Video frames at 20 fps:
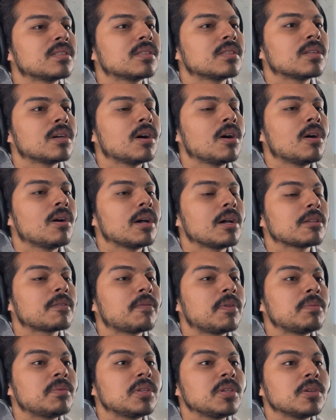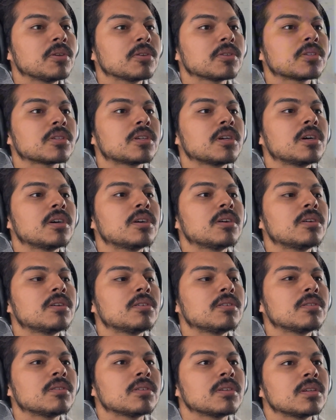Oh, that was 50 years
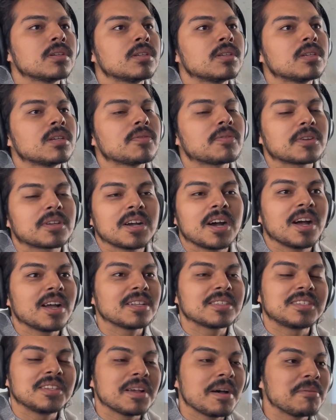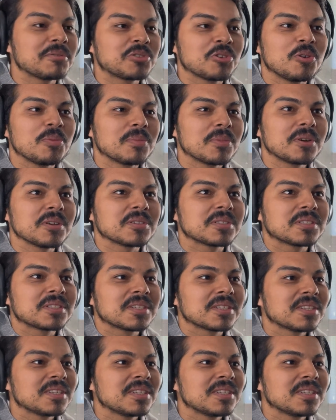ago. I forgot. See, I was so immersed.